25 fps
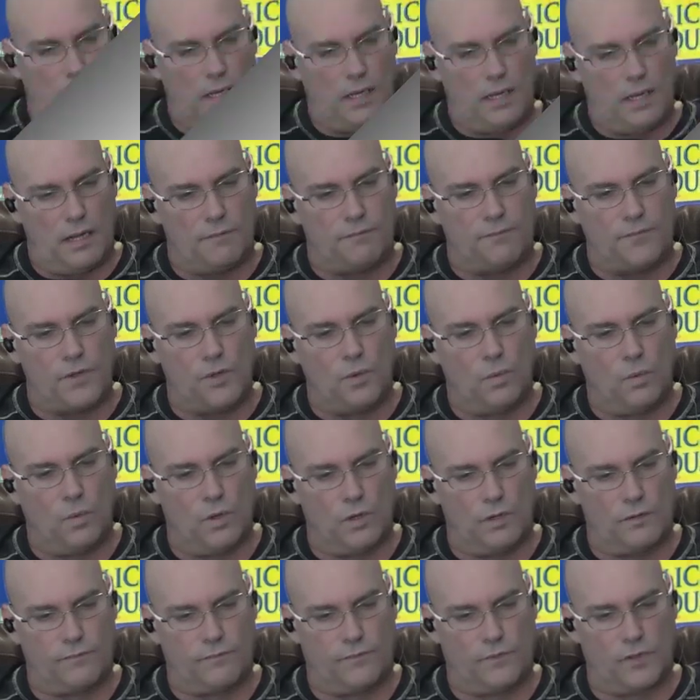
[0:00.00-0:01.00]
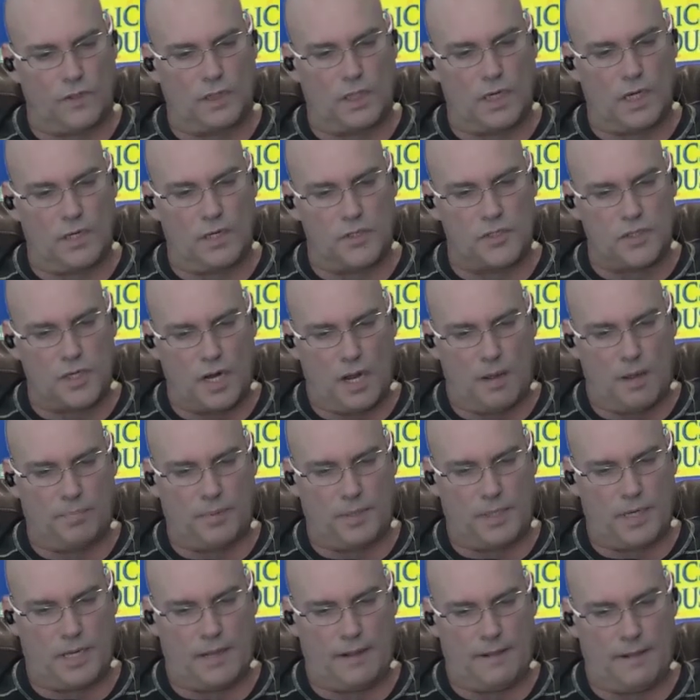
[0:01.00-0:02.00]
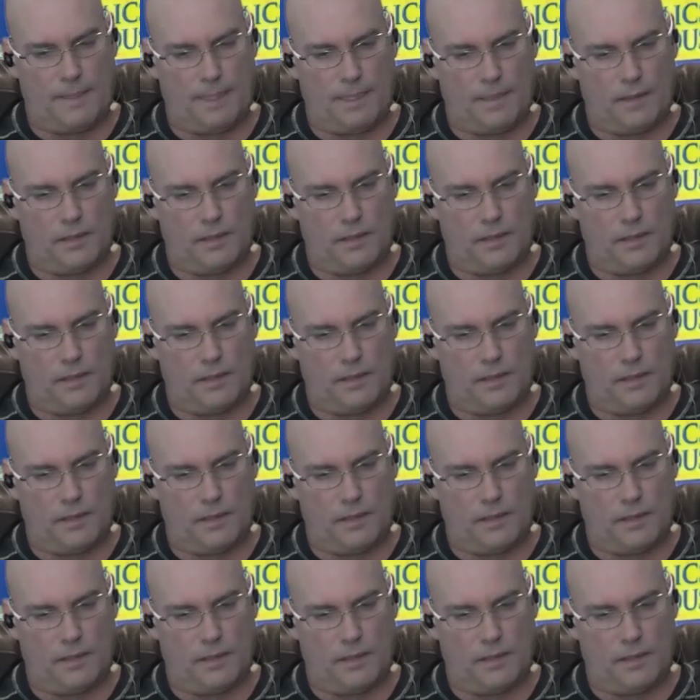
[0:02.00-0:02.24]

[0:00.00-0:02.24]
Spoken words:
If you work for a large company,